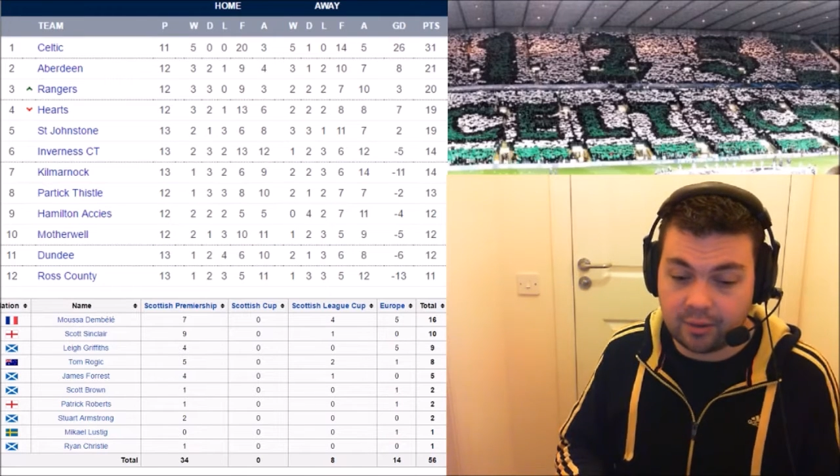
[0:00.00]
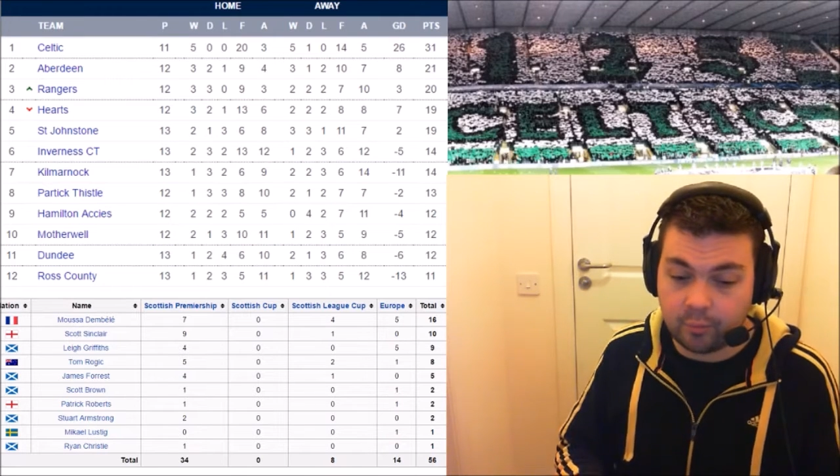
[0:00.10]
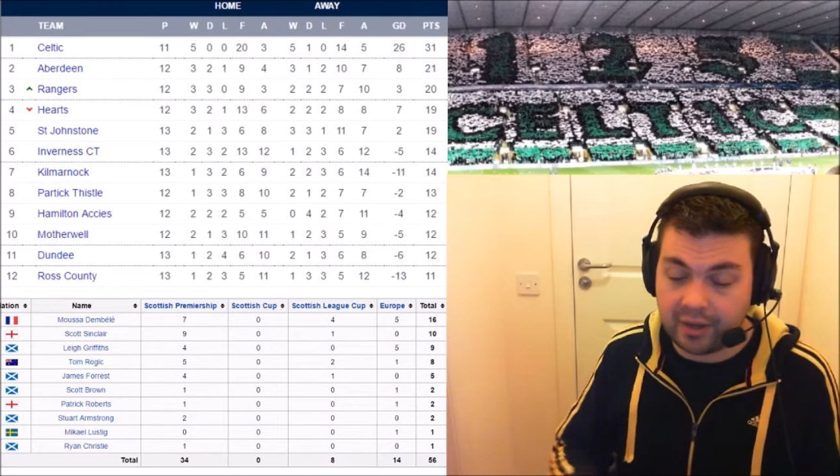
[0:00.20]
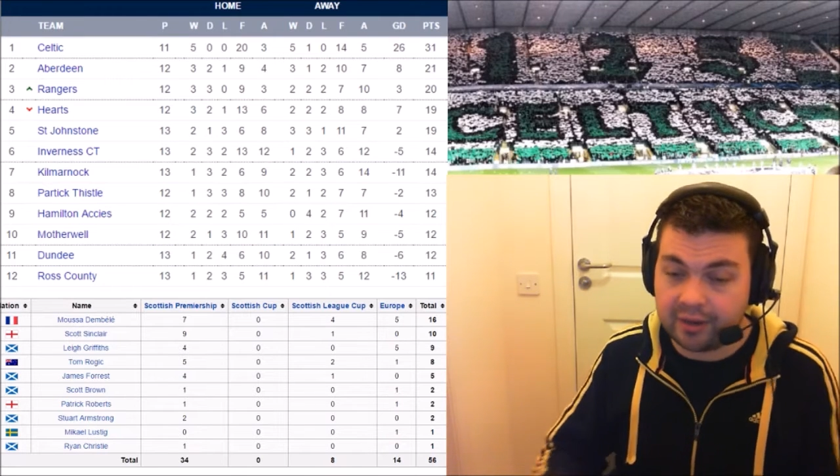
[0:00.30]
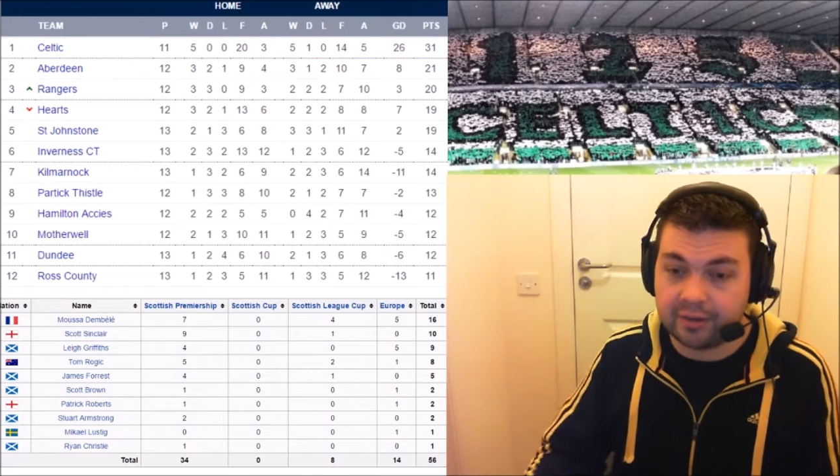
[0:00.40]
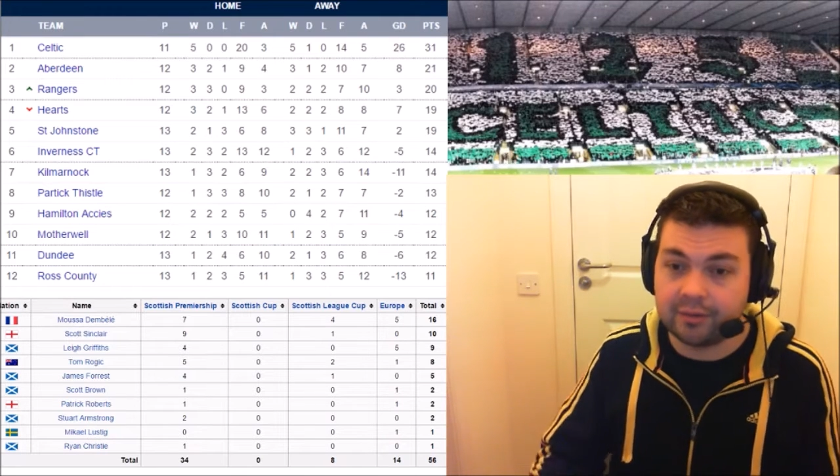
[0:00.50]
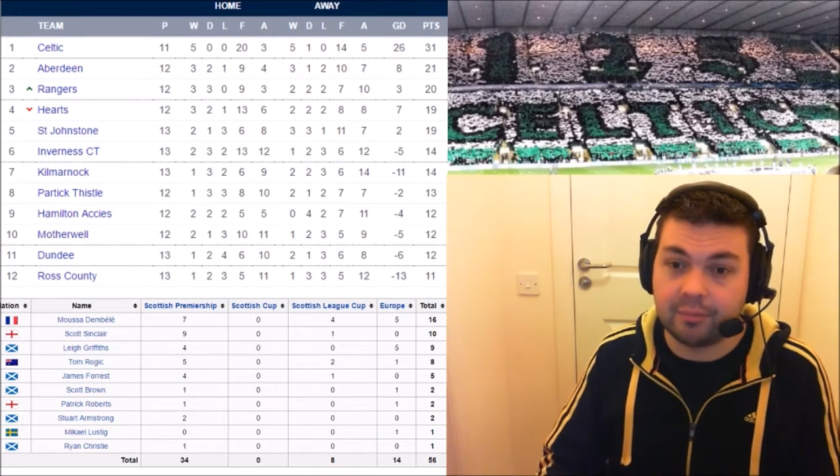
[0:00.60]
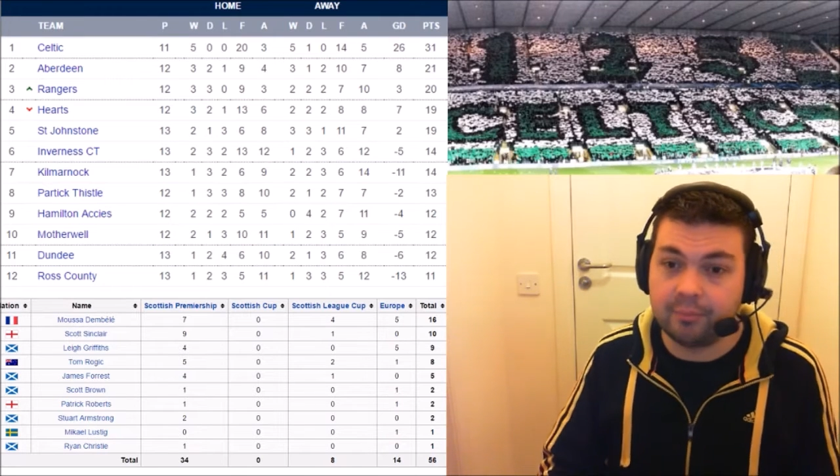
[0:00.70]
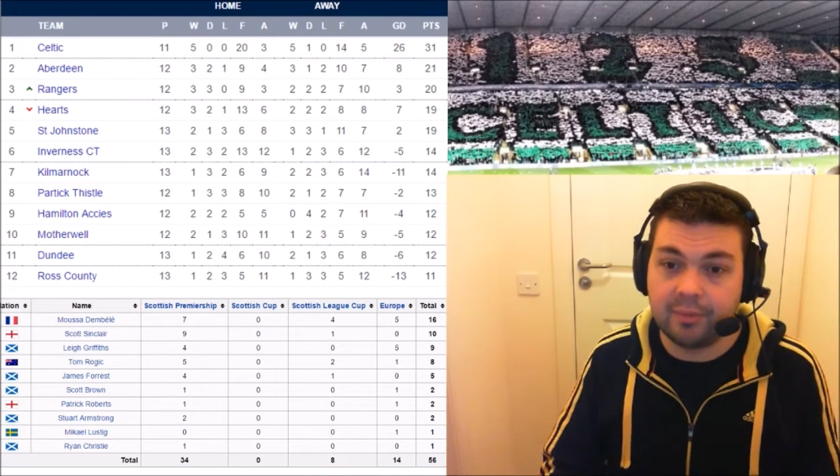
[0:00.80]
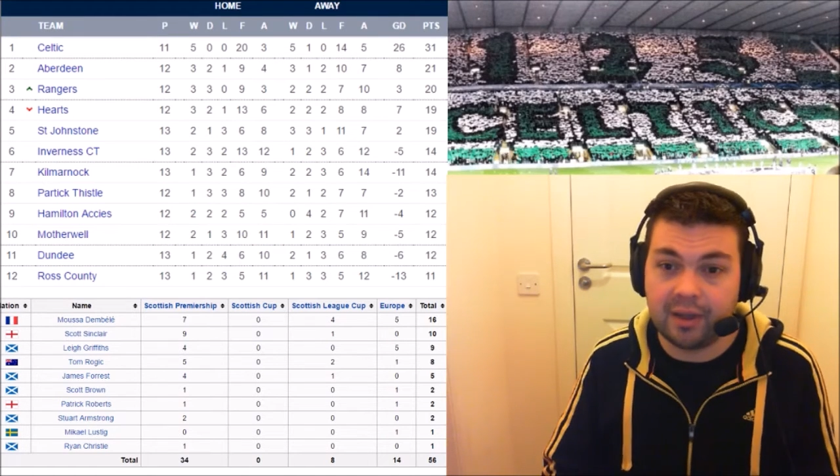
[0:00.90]
weren't
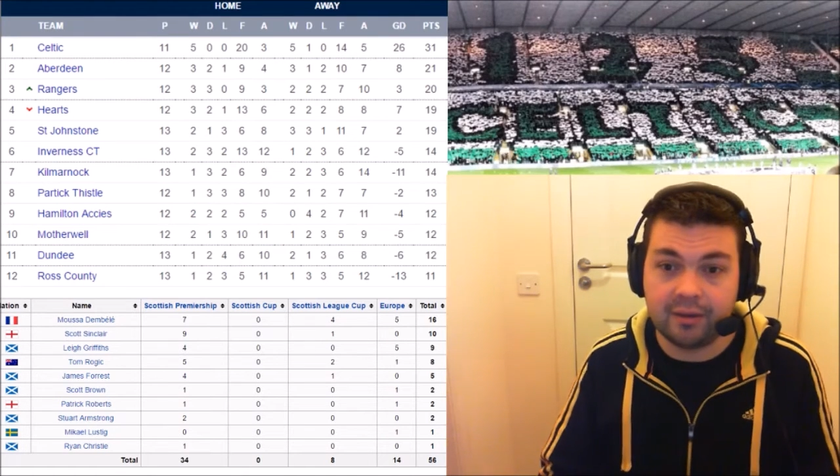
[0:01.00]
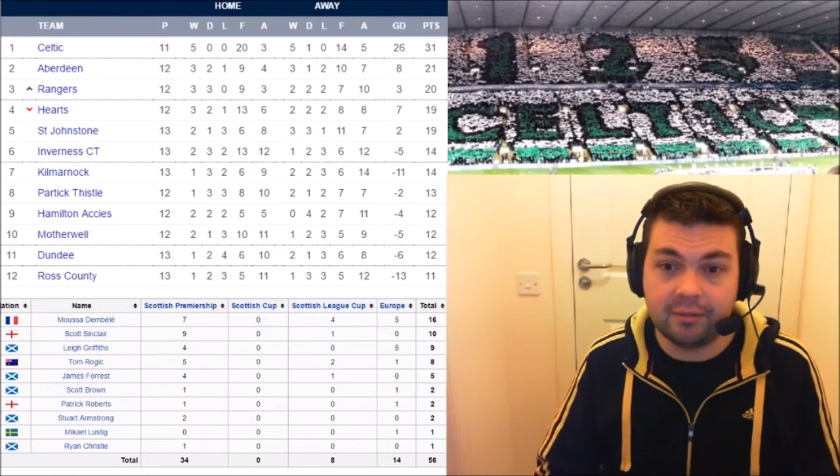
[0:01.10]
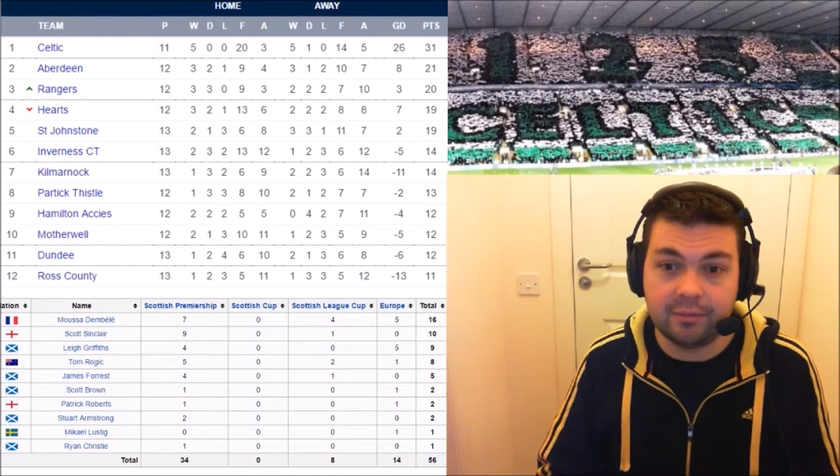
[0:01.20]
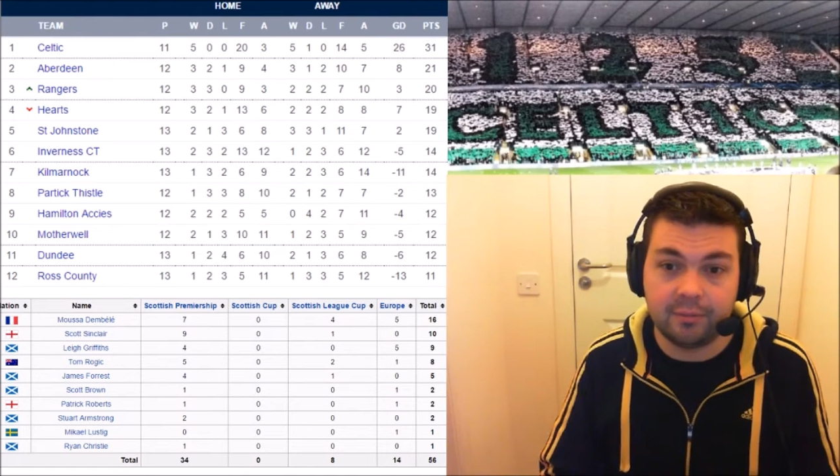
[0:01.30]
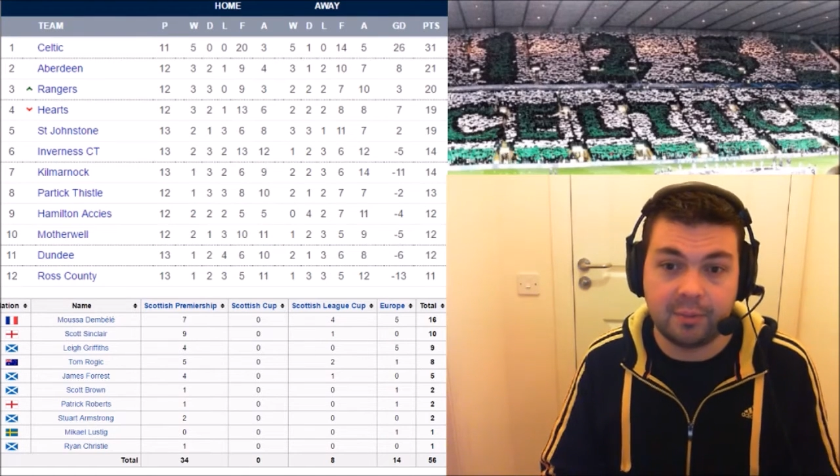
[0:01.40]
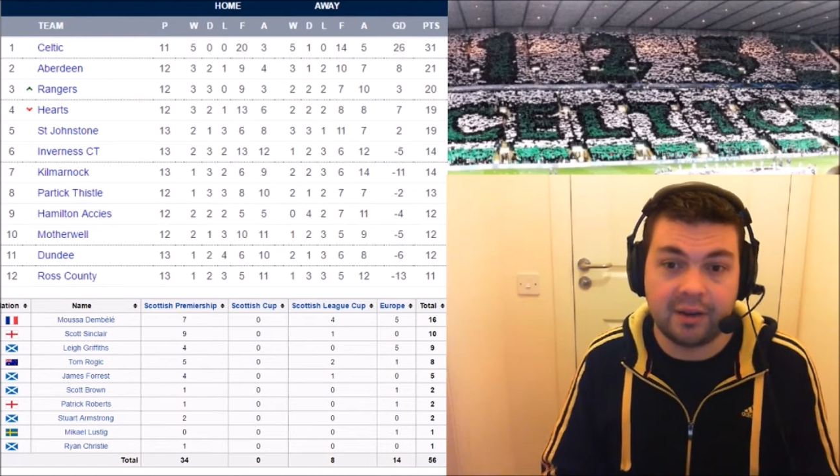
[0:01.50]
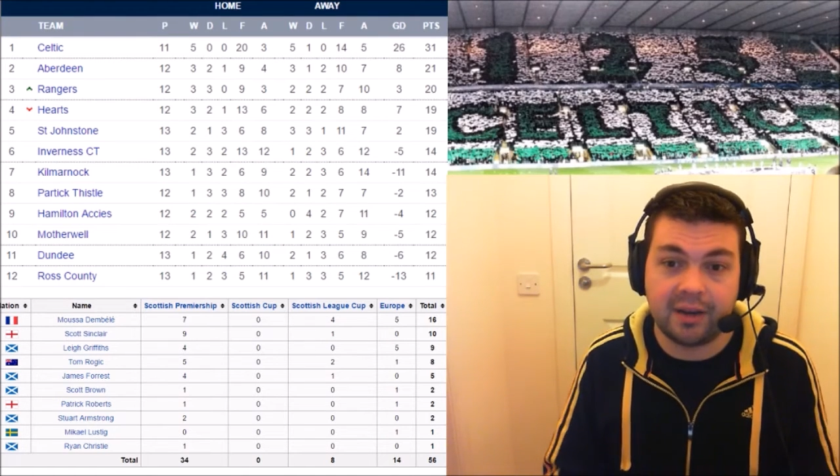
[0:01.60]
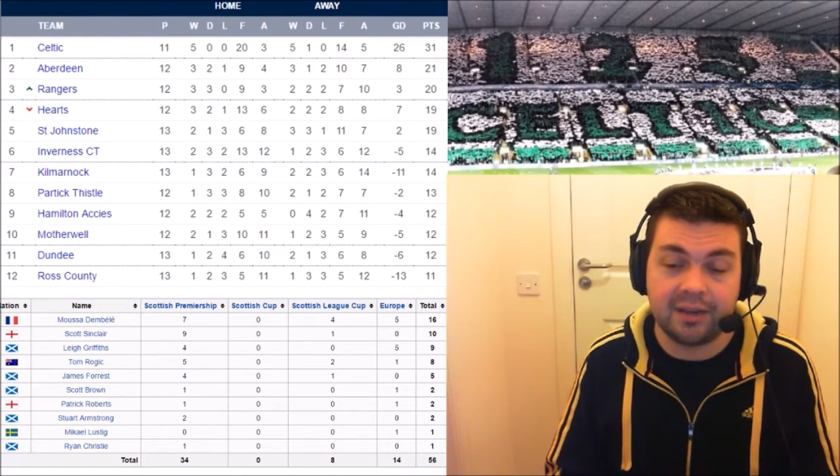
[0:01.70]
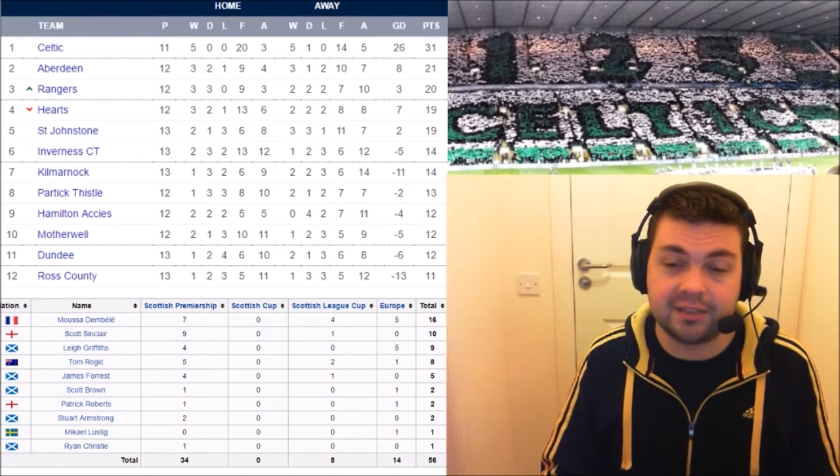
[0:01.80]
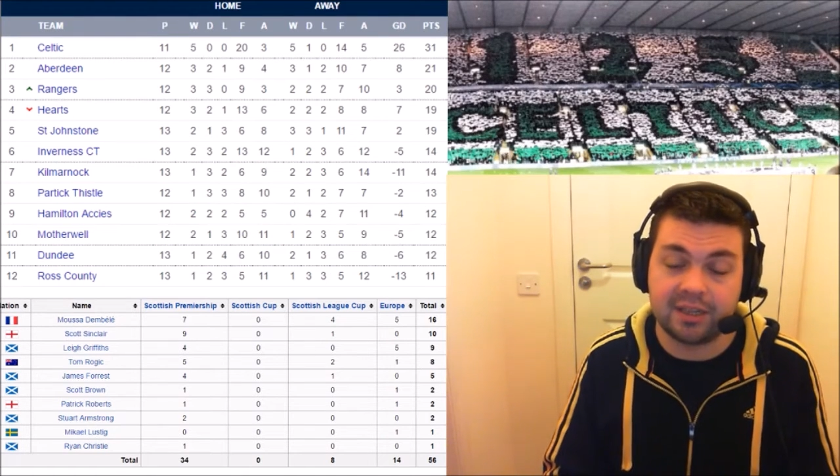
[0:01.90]

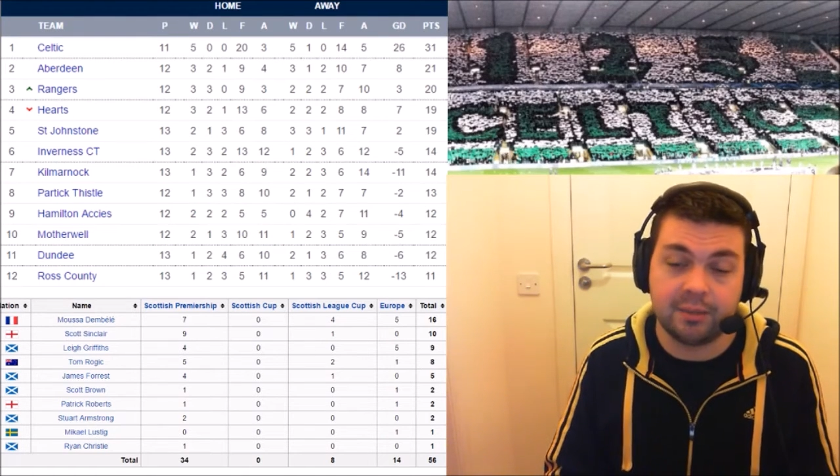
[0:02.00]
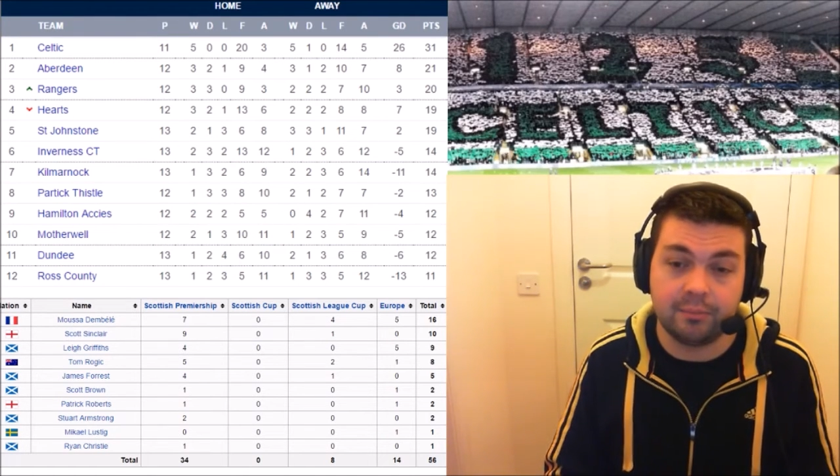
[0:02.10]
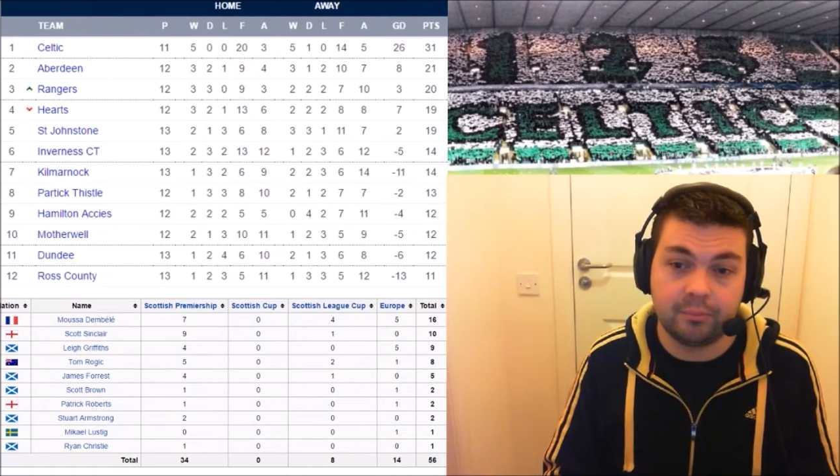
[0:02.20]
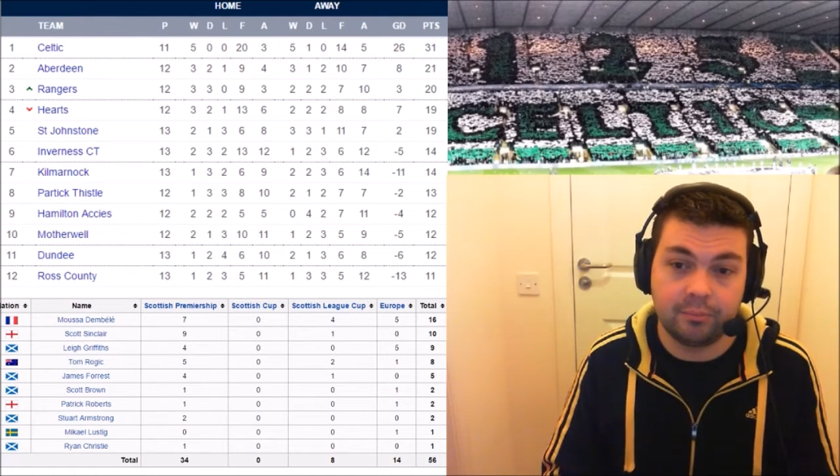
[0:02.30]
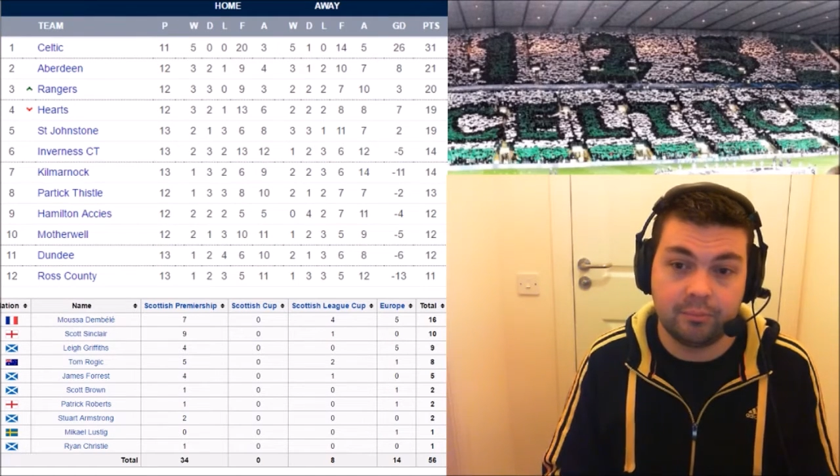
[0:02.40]
in the same